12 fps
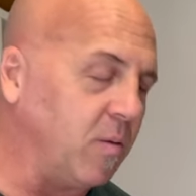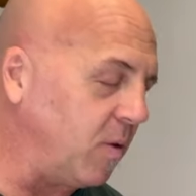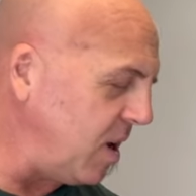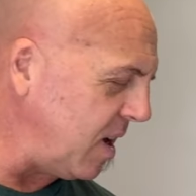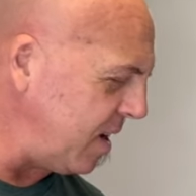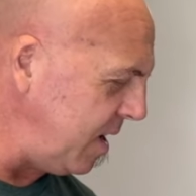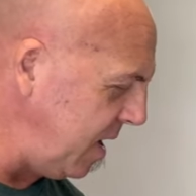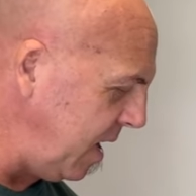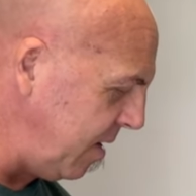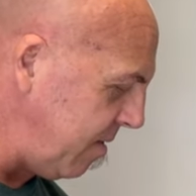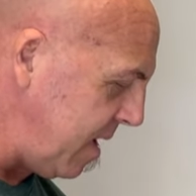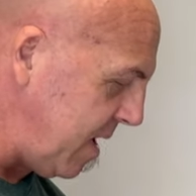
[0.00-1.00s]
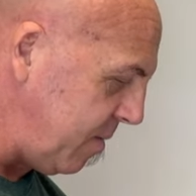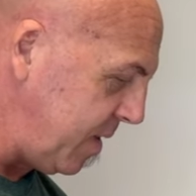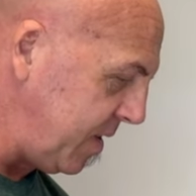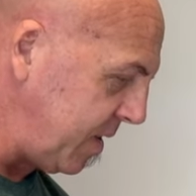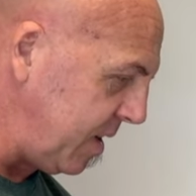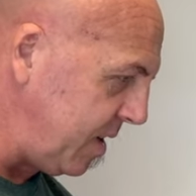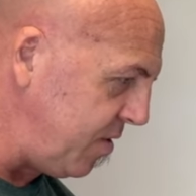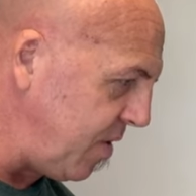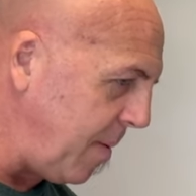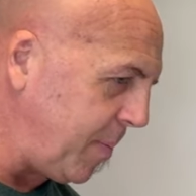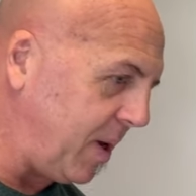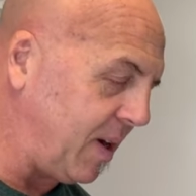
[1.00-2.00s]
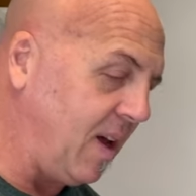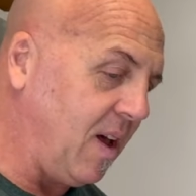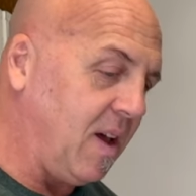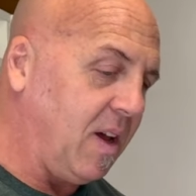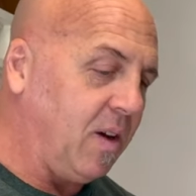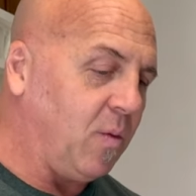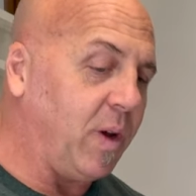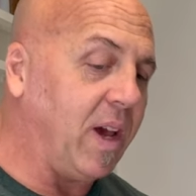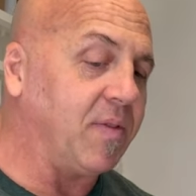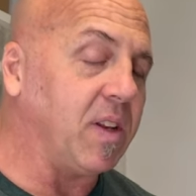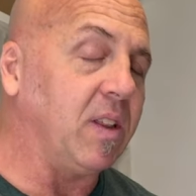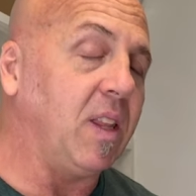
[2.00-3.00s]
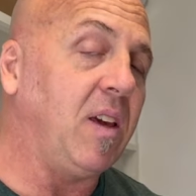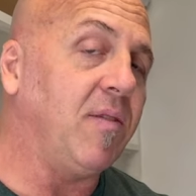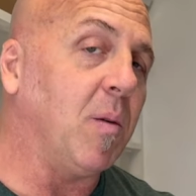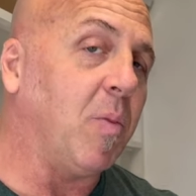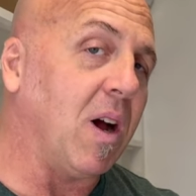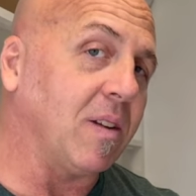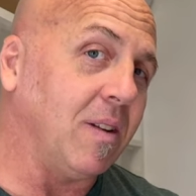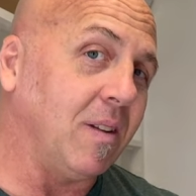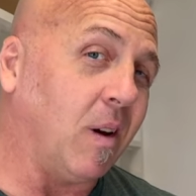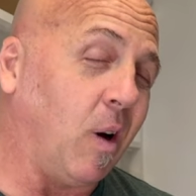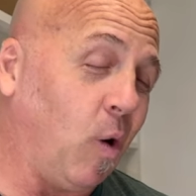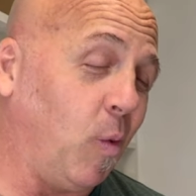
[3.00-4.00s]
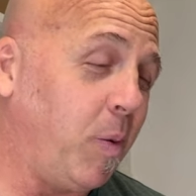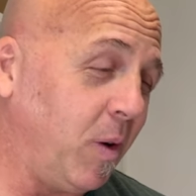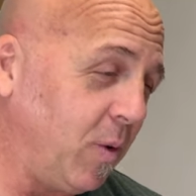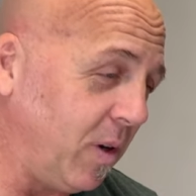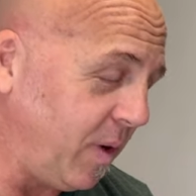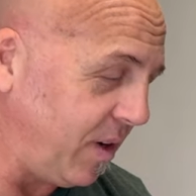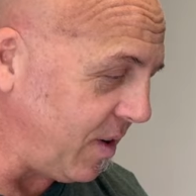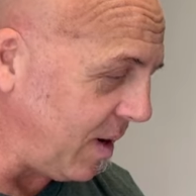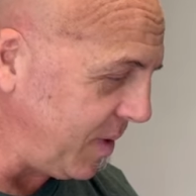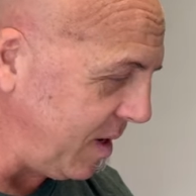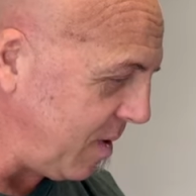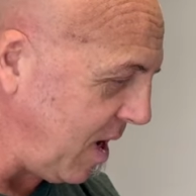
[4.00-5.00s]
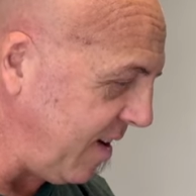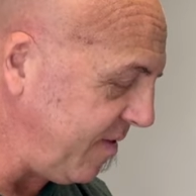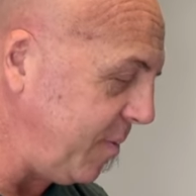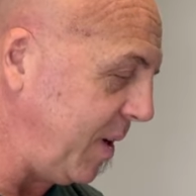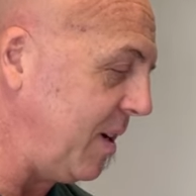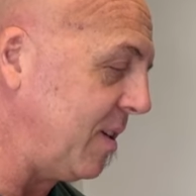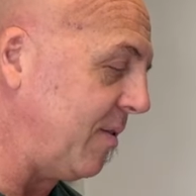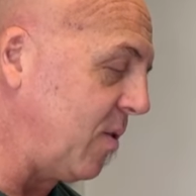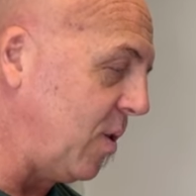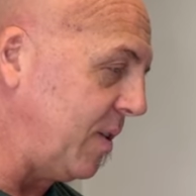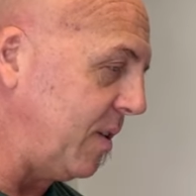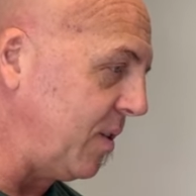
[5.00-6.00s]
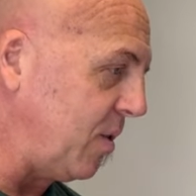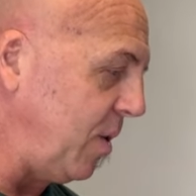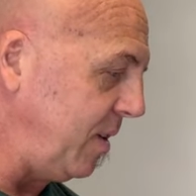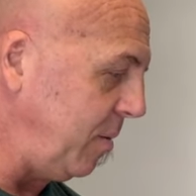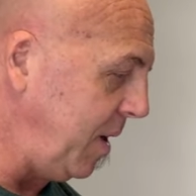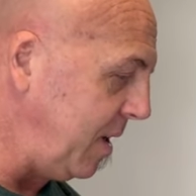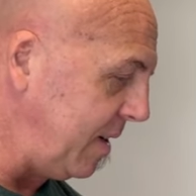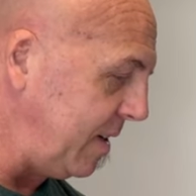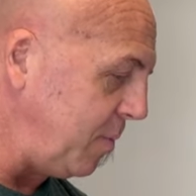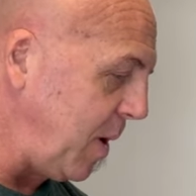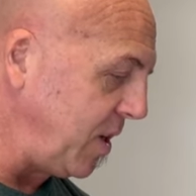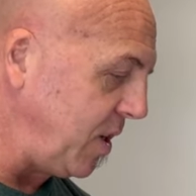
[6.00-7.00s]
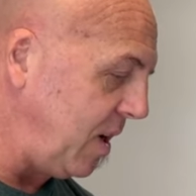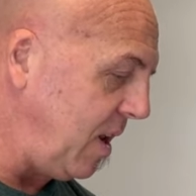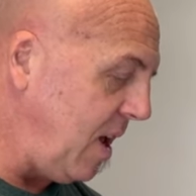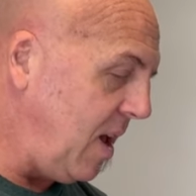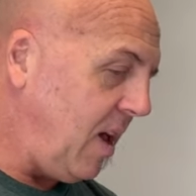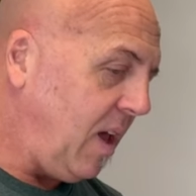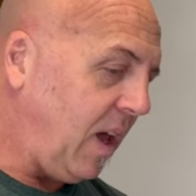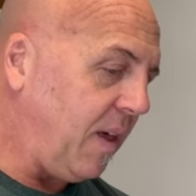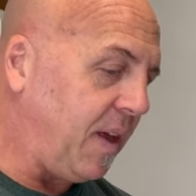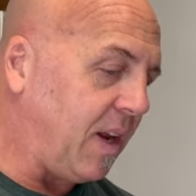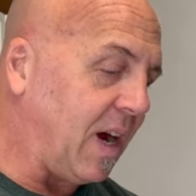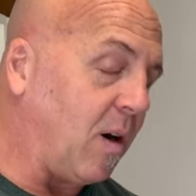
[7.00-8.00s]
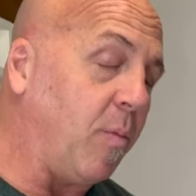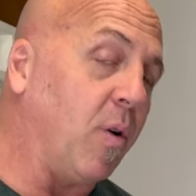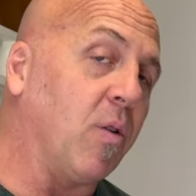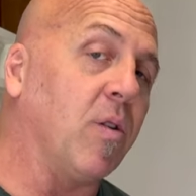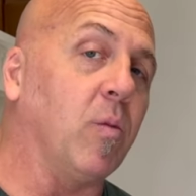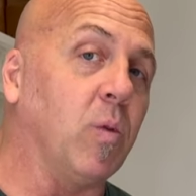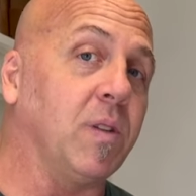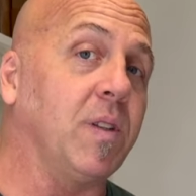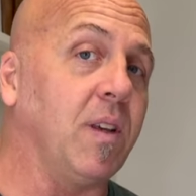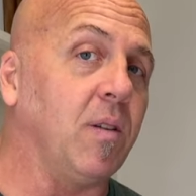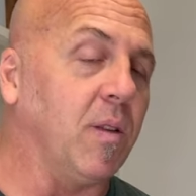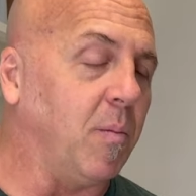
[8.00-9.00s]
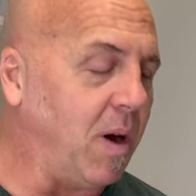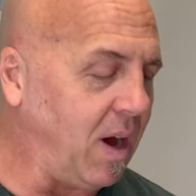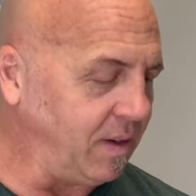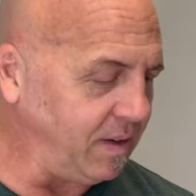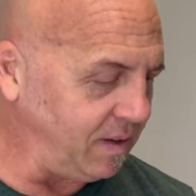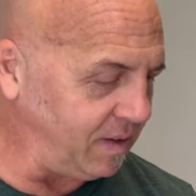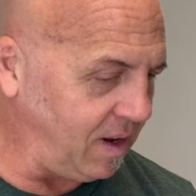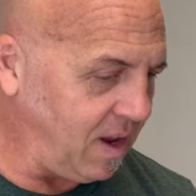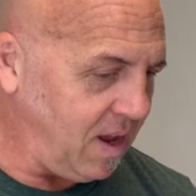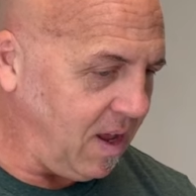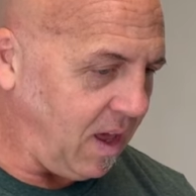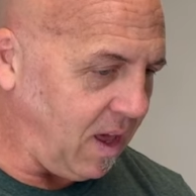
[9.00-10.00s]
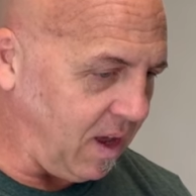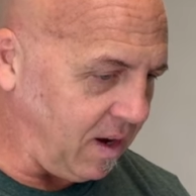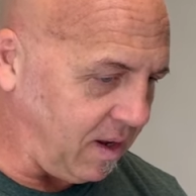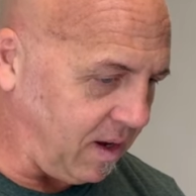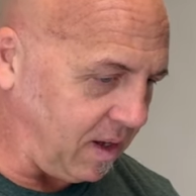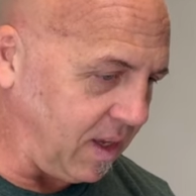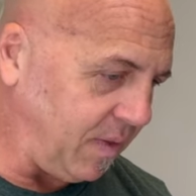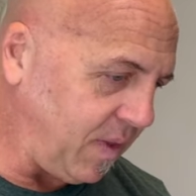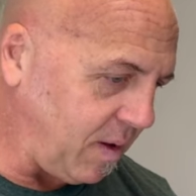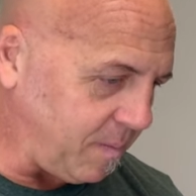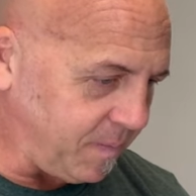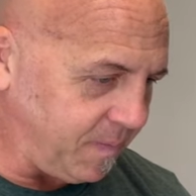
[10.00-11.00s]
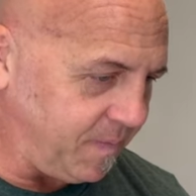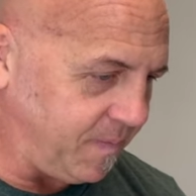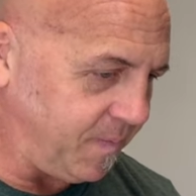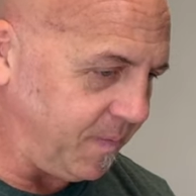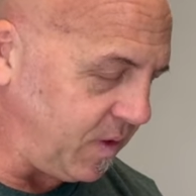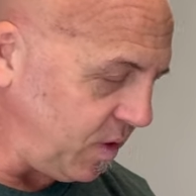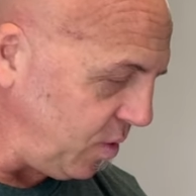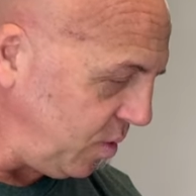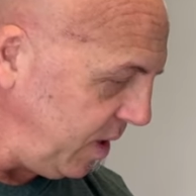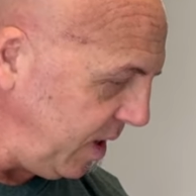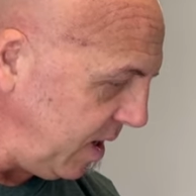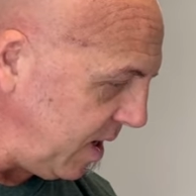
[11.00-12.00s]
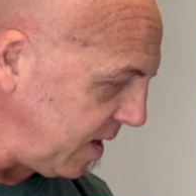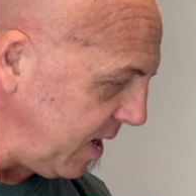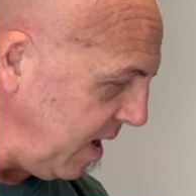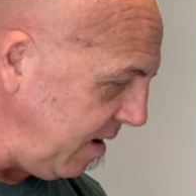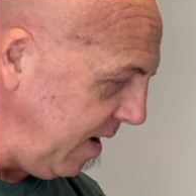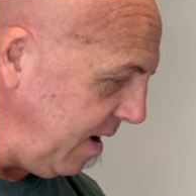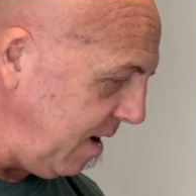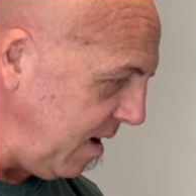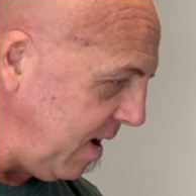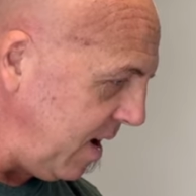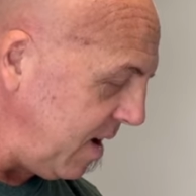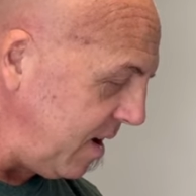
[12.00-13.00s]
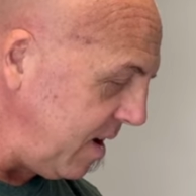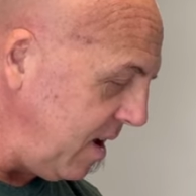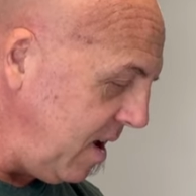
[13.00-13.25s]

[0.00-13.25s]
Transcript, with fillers: We're not gonna hang around, we're just gonna drop it. We have to leave the boxes open when we drop them off because of course there's going to be an inspection, and then our broker will seal the boxes and uh, get them to the uh, carrier, and